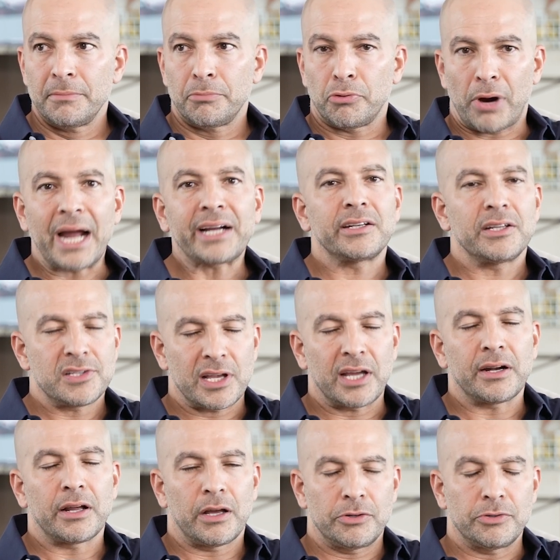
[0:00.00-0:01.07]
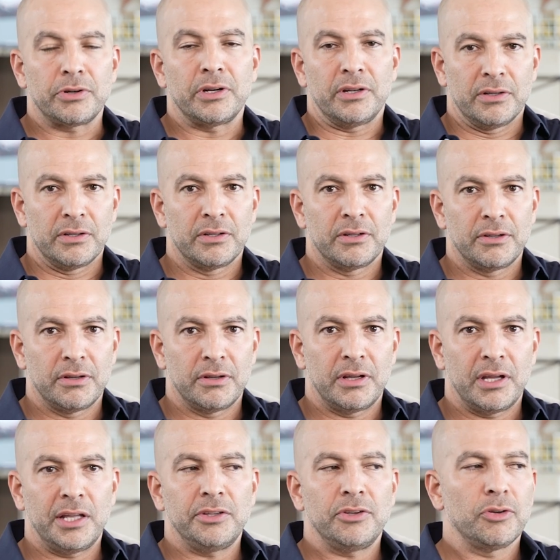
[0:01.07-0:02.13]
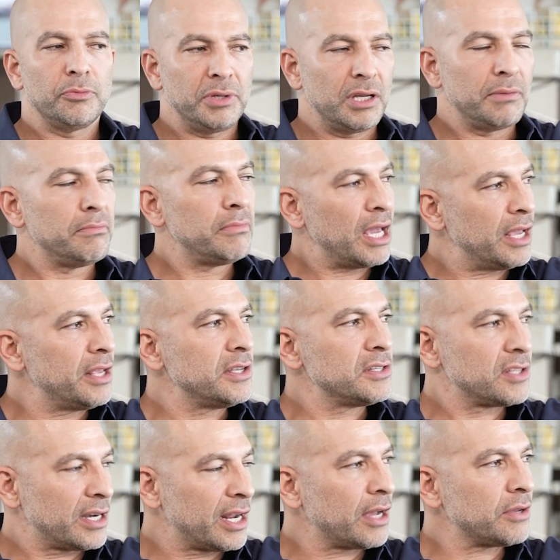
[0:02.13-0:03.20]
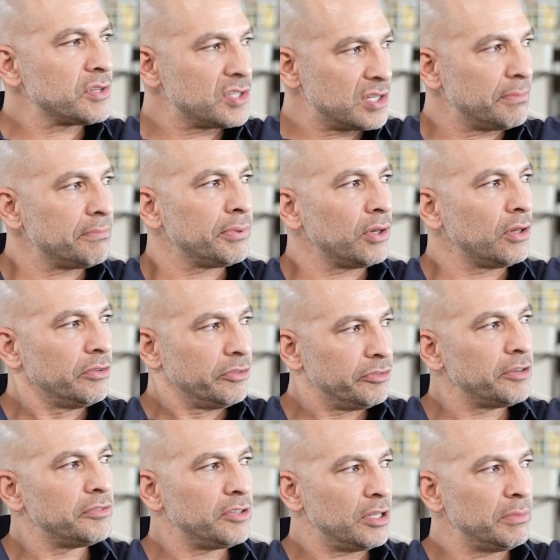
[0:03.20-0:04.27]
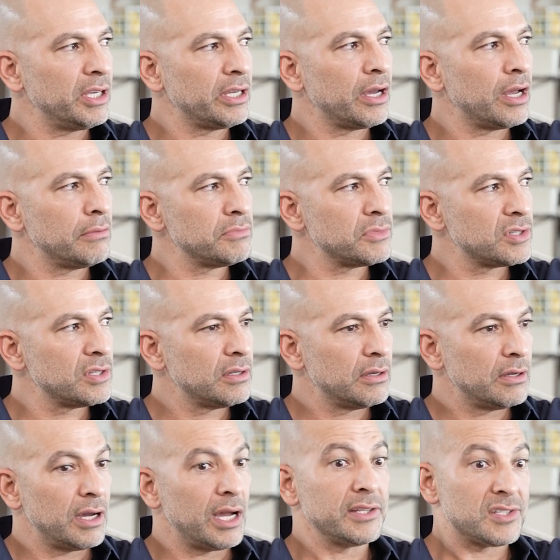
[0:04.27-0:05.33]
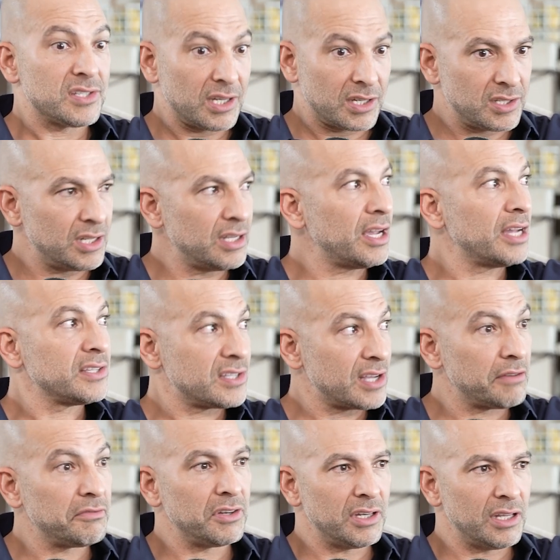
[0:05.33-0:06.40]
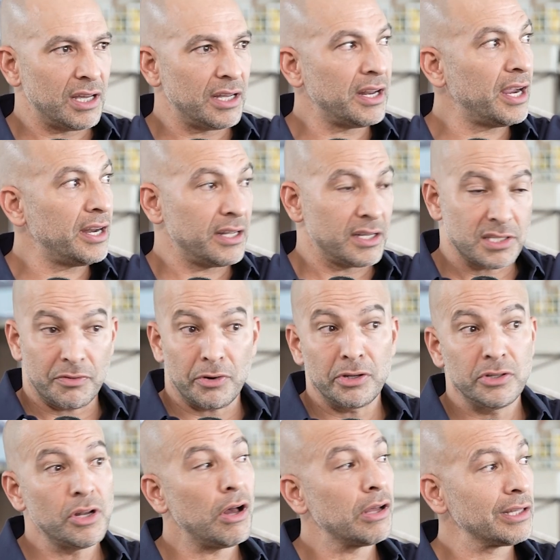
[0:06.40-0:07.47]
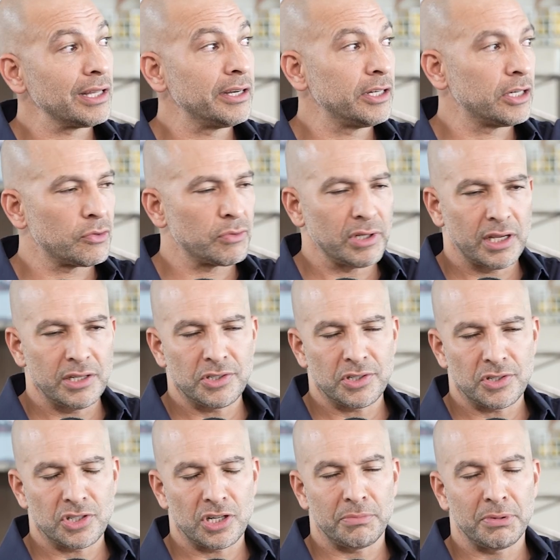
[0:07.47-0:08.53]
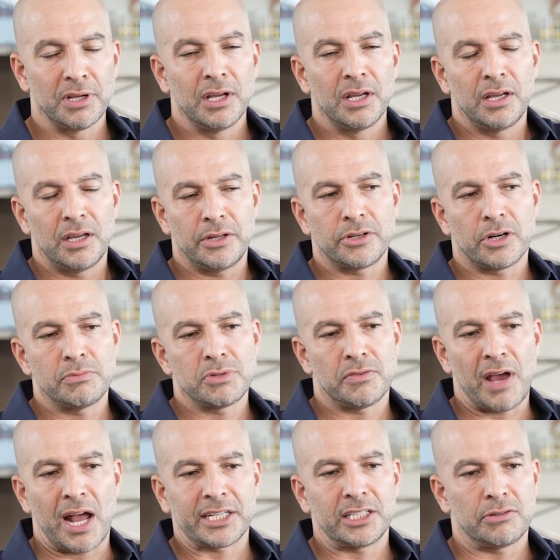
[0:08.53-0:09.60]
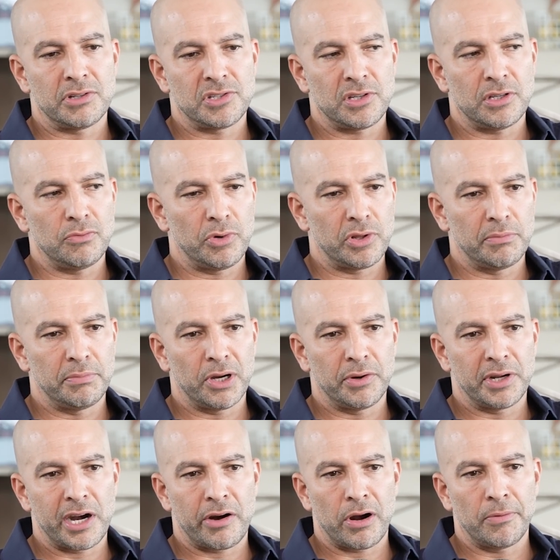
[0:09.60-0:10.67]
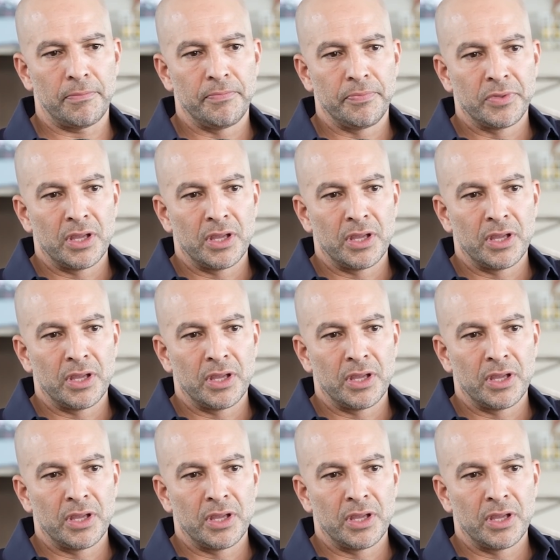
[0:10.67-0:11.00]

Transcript: practice at 100, and you'll be amazed at how simple 50 becomes. And 60 and 70 and 80. It's a very nonlinear relationship in terms of accuracy with a bow and arrow.